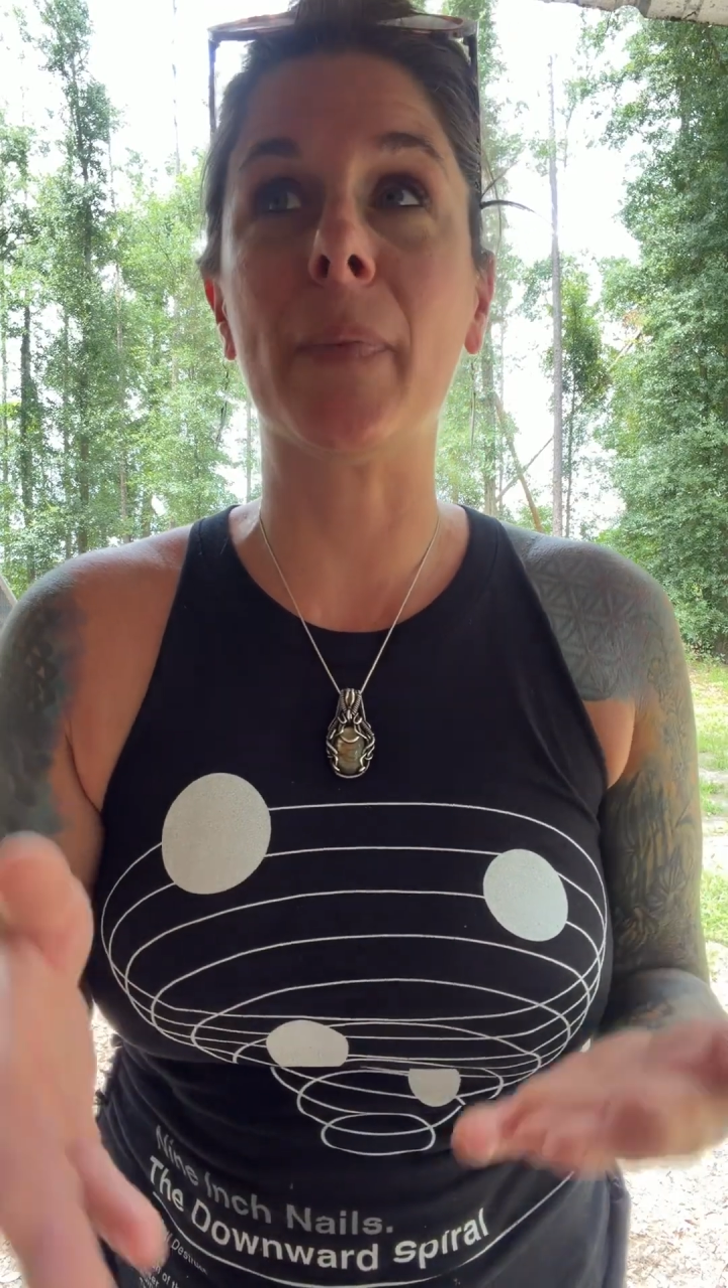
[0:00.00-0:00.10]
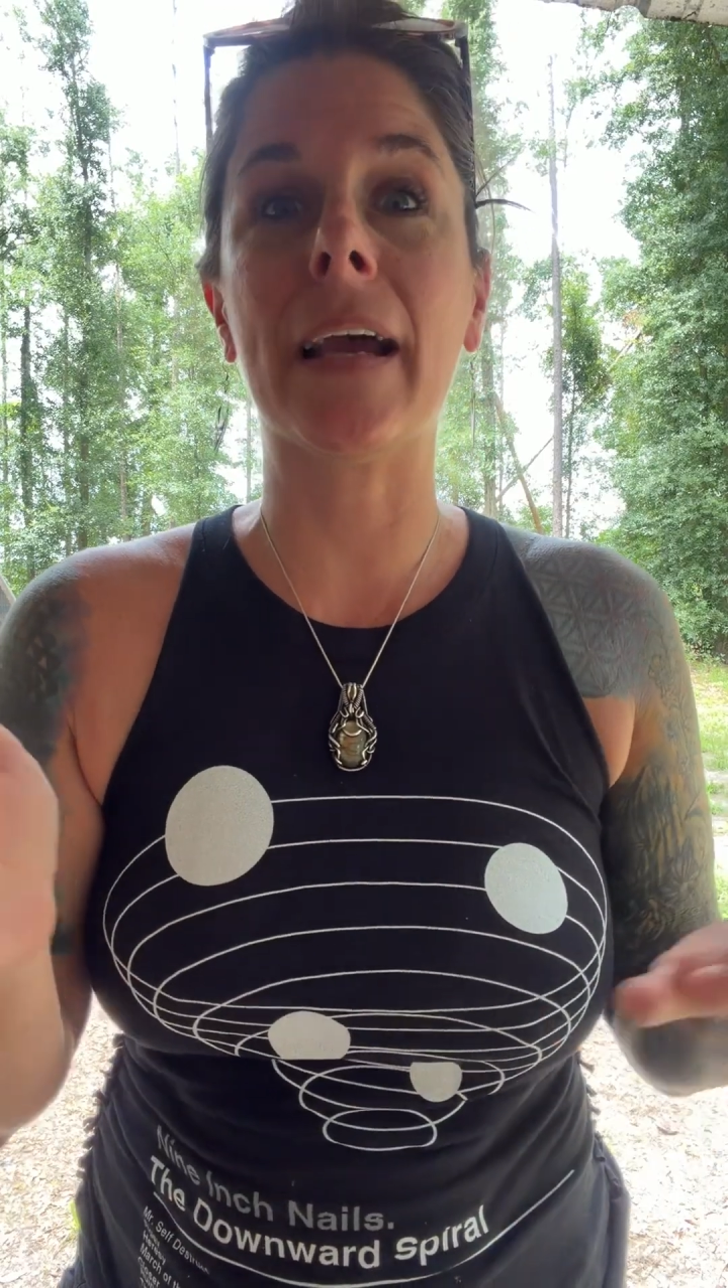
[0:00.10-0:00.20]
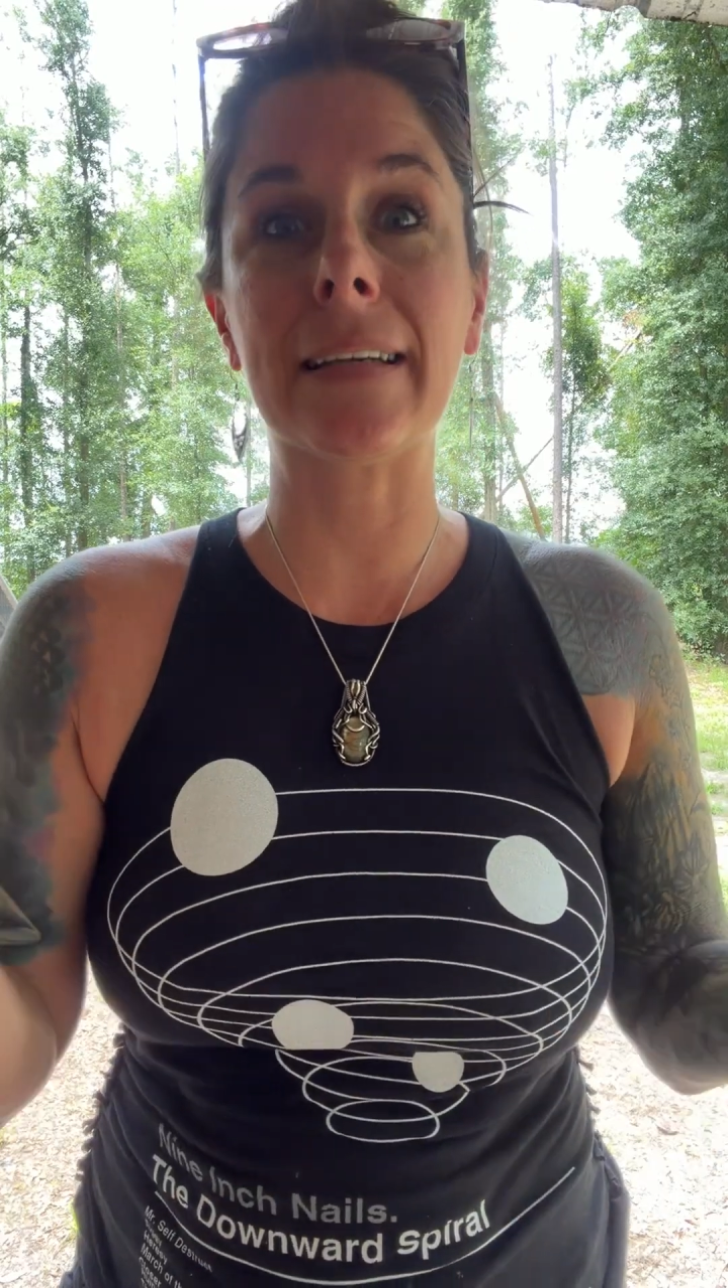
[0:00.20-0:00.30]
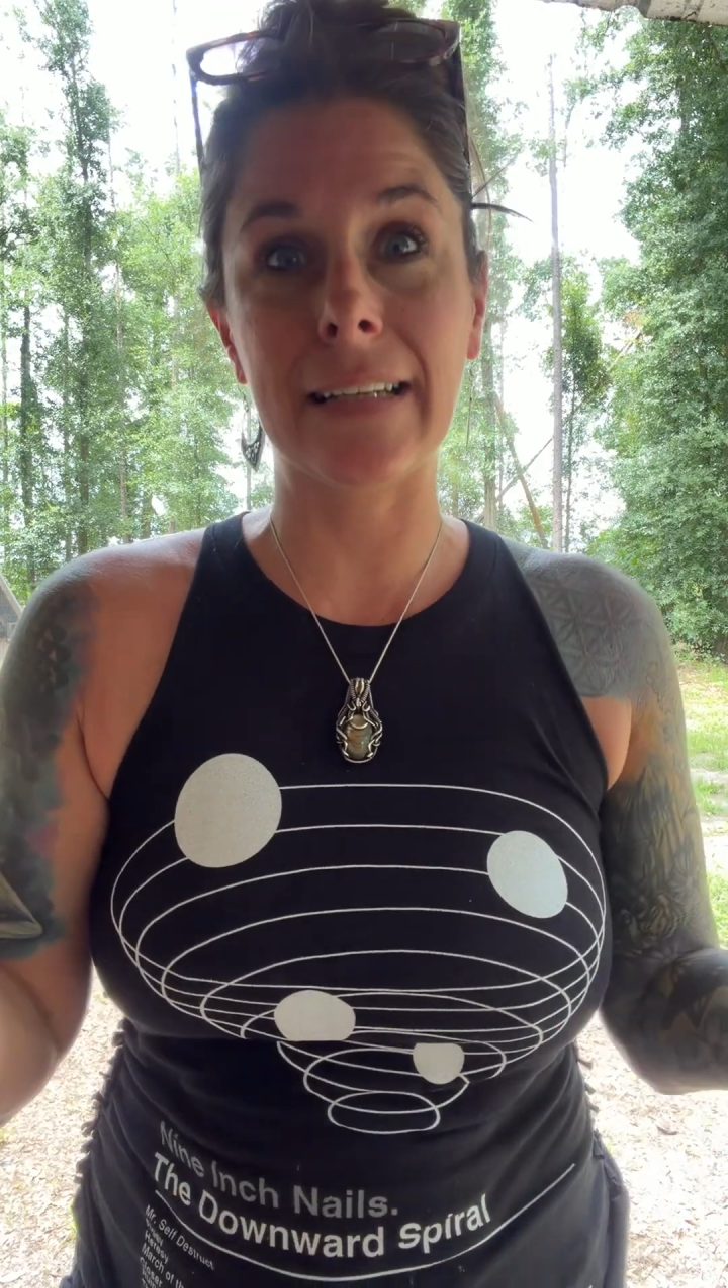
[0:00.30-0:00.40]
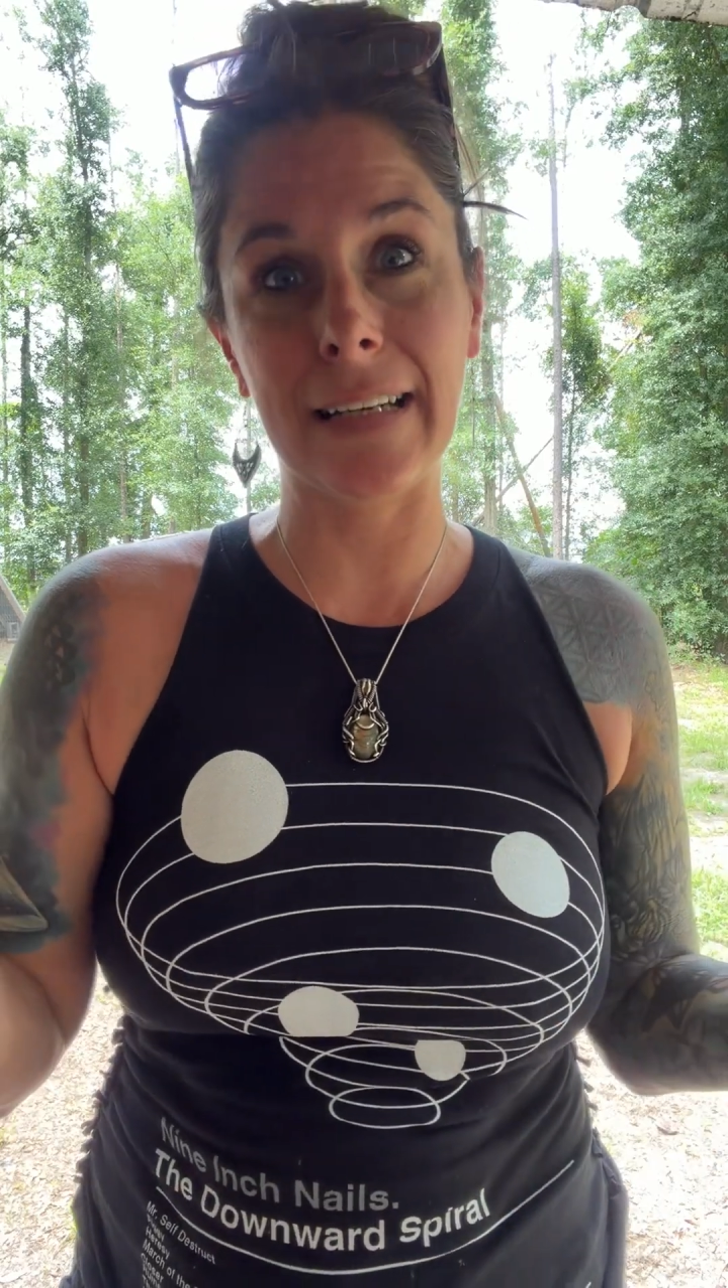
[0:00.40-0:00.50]

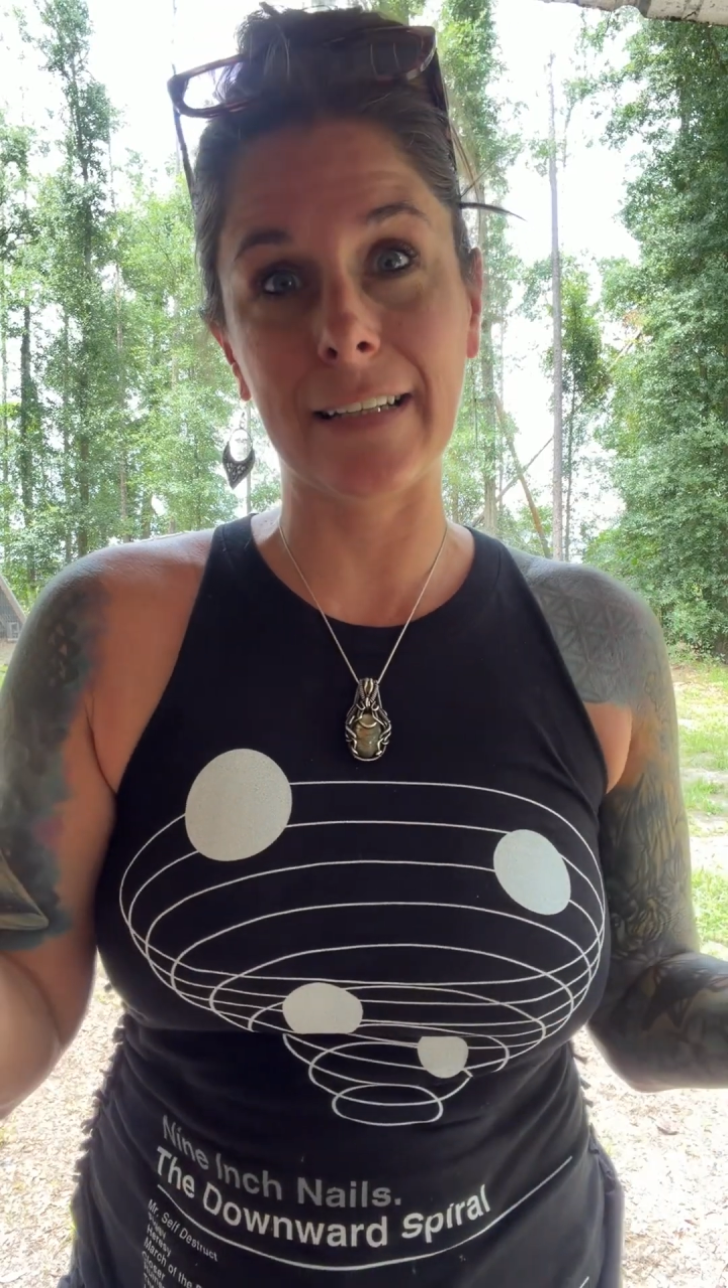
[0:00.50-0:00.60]
because it is